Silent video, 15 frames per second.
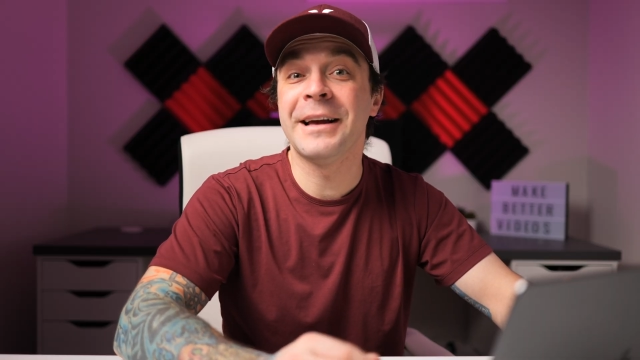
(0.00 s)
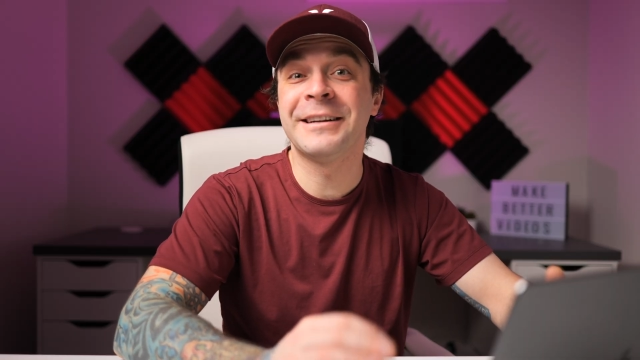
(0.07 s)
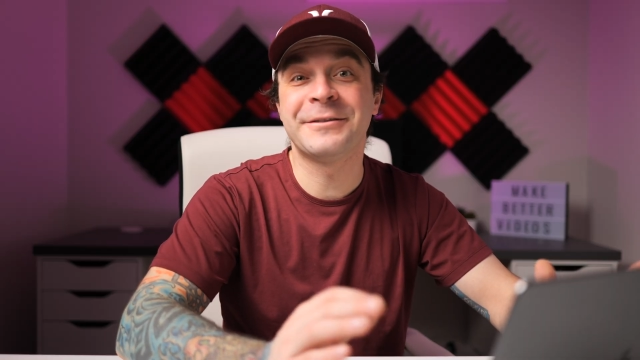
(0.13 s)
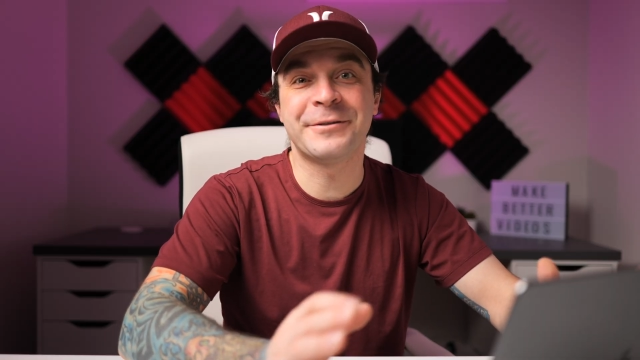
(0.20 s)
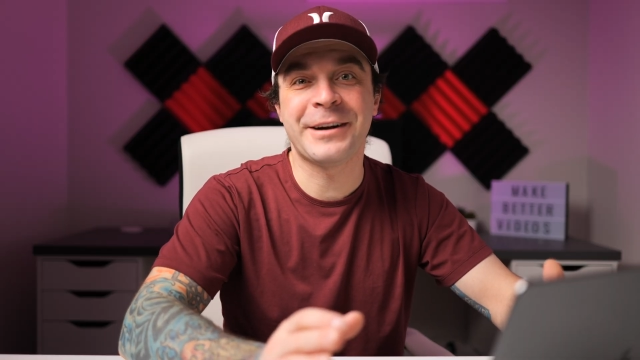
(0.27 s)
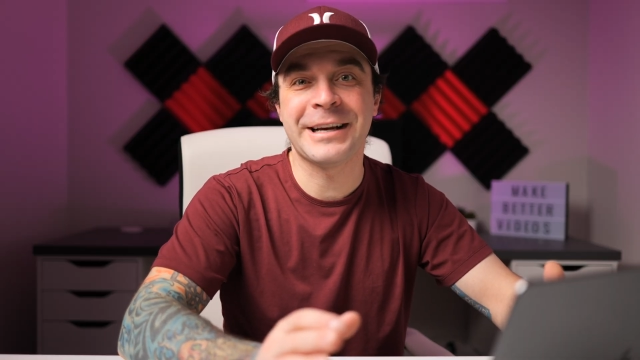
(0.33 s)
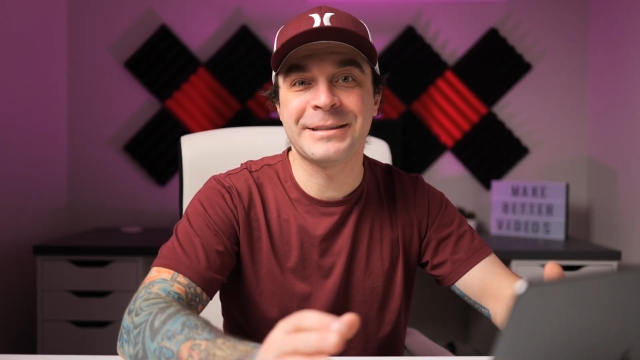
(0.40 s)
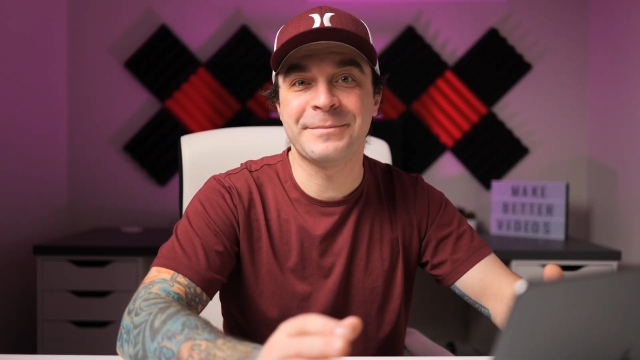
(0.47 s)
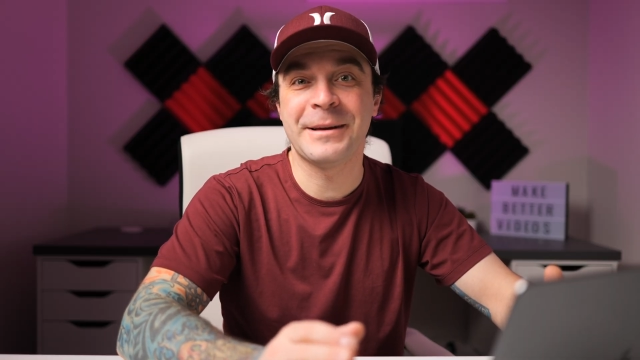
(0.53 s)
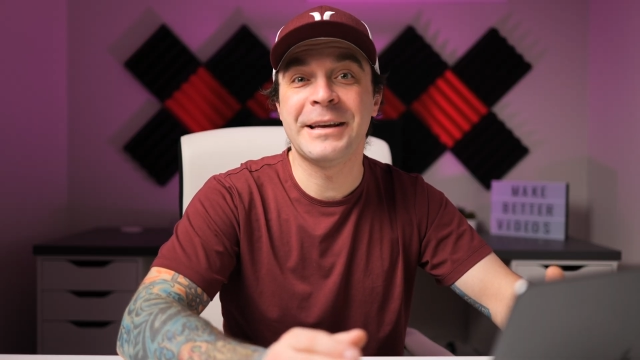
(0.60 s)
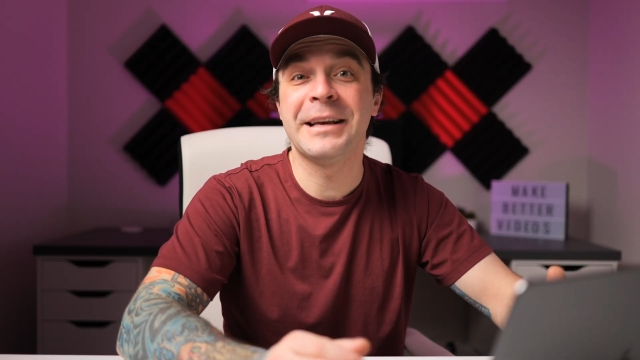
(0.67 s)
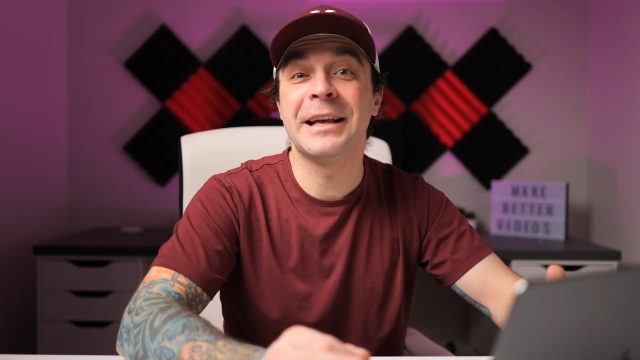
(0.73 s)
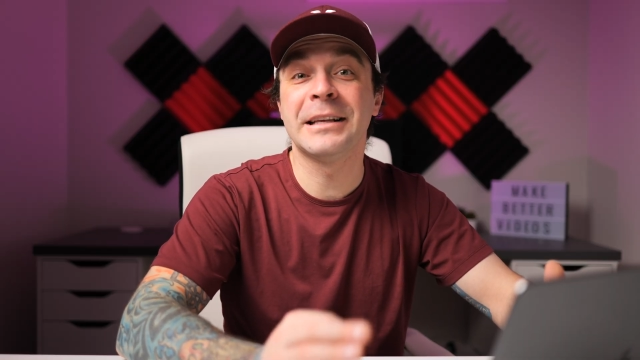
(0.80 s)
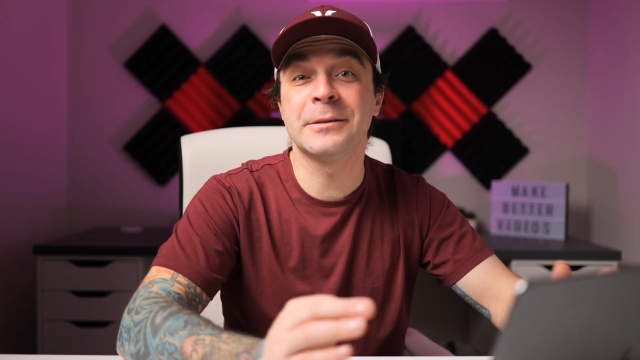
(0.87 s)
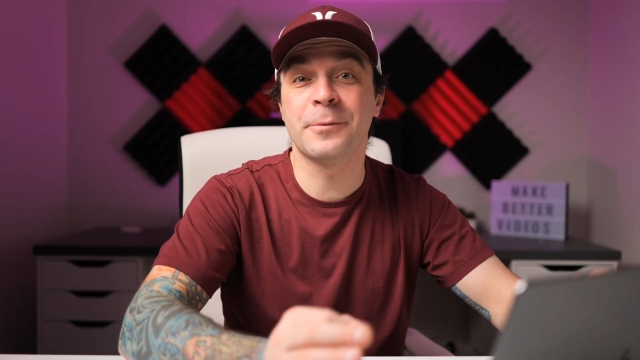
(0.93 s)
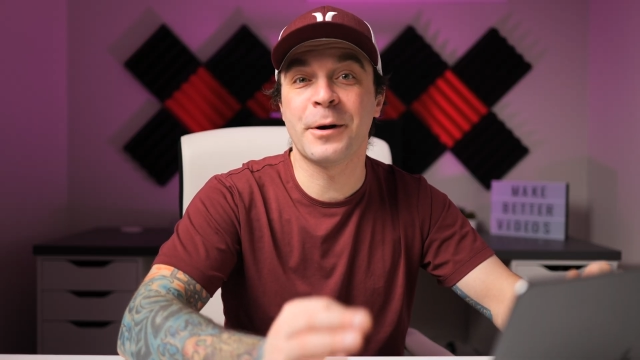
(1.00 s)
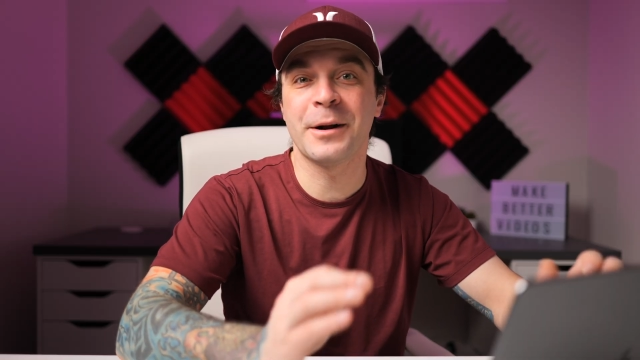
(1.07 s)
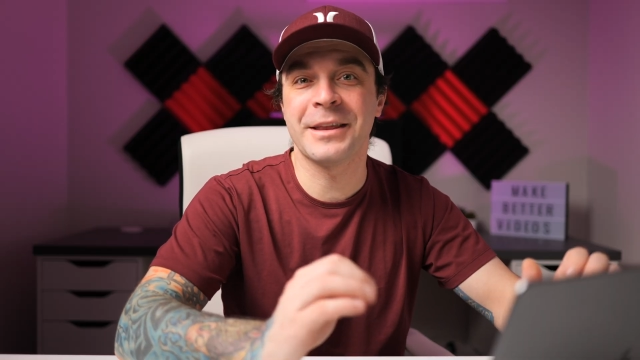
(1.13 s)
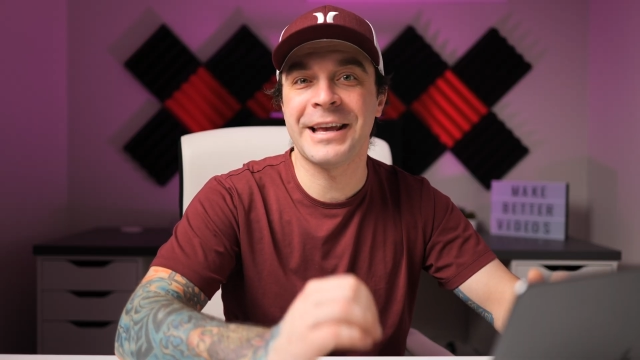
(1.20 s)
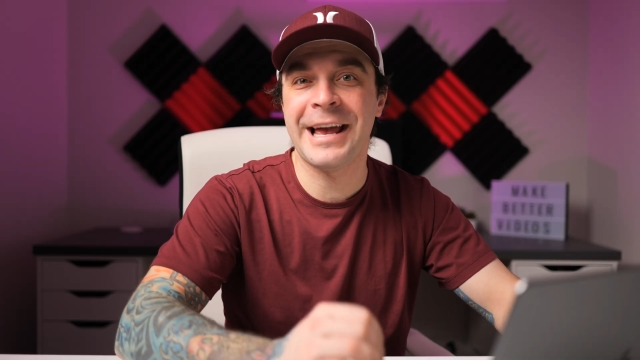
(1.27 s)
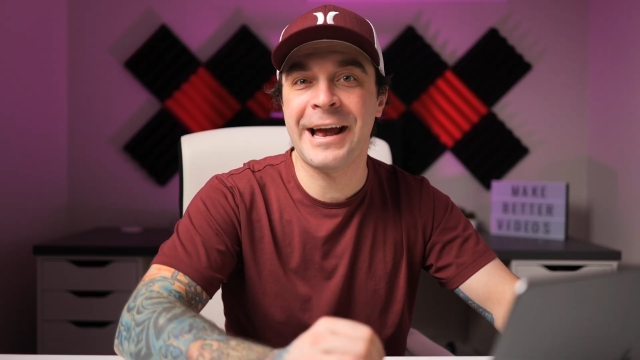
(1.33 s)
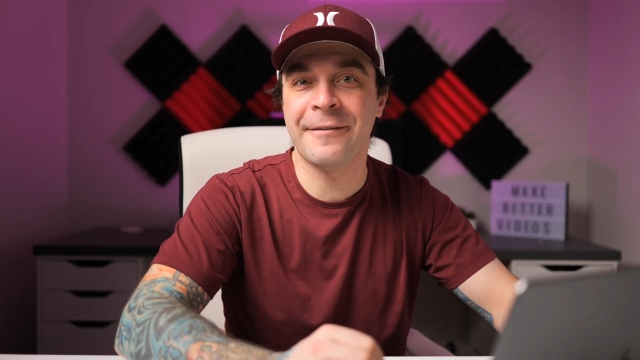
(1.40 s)
and trust me, it's
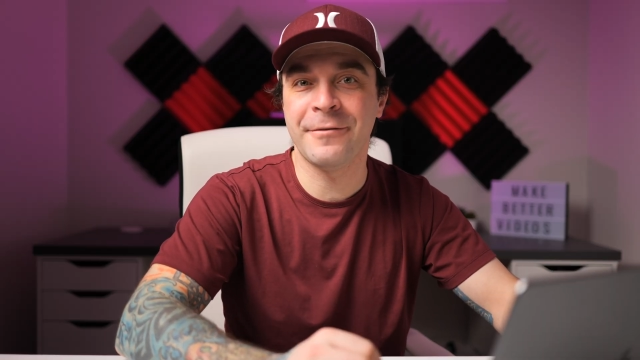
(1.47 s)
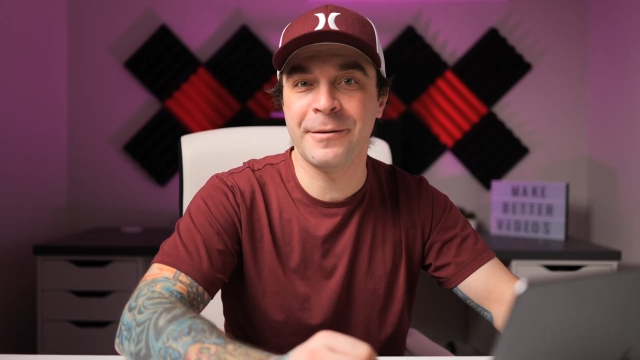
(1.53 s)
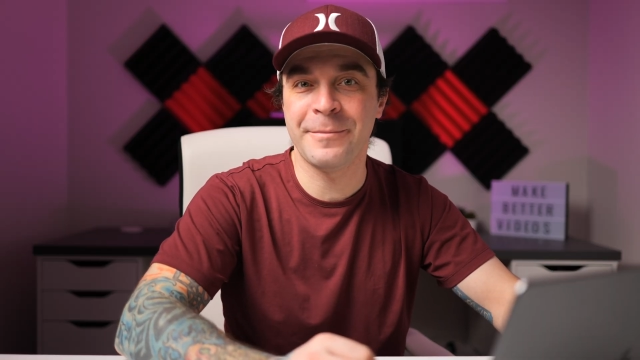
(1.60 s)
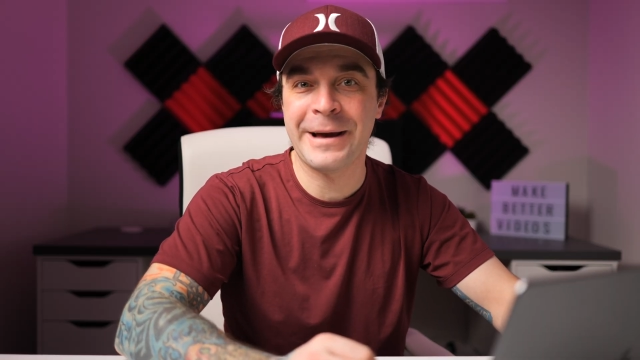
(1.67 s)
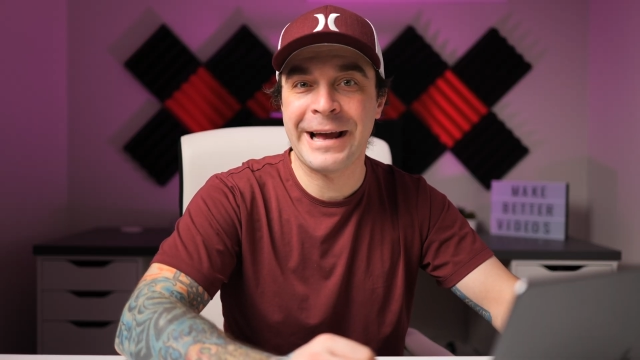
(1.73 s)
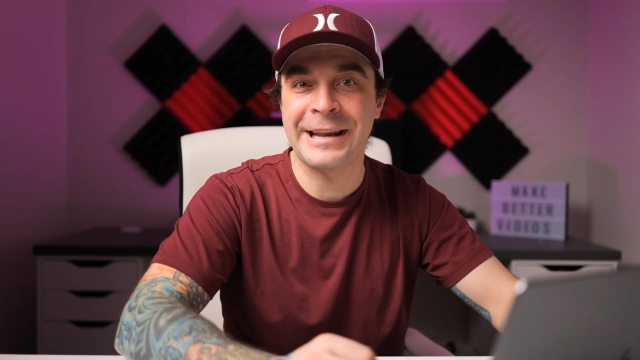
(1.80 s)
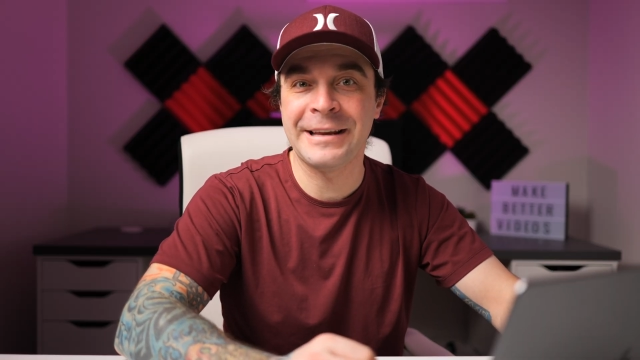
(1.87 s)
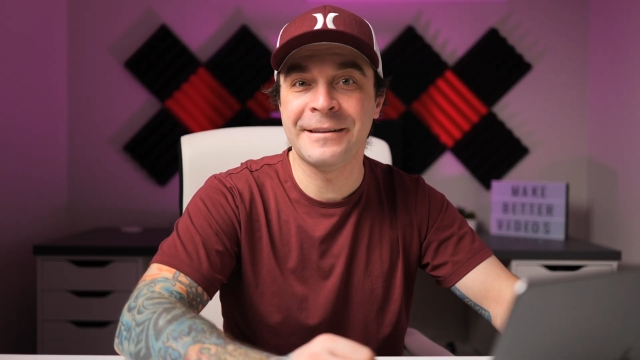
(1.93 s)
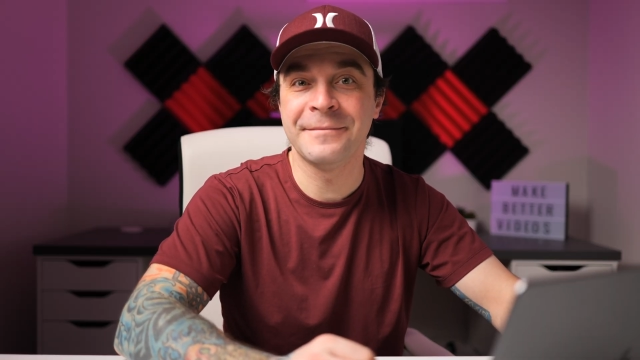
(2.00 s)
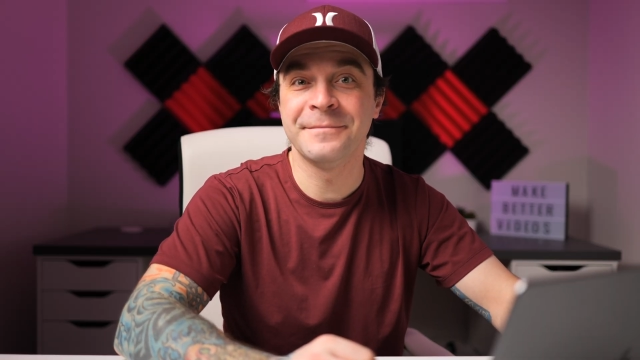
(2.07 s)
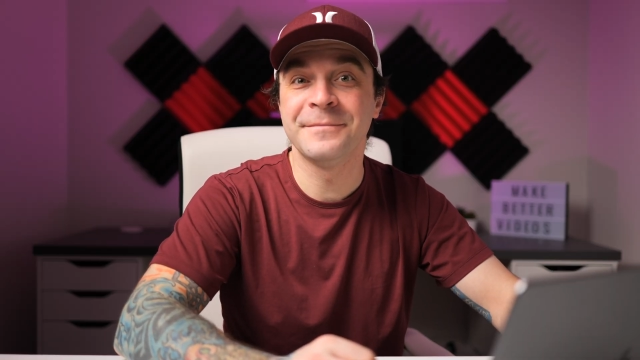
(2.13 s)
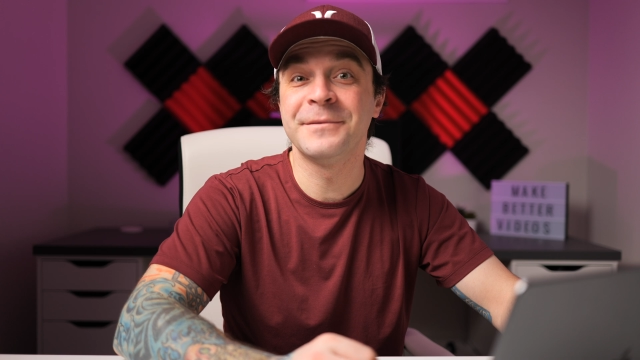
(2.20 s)
worth every penny.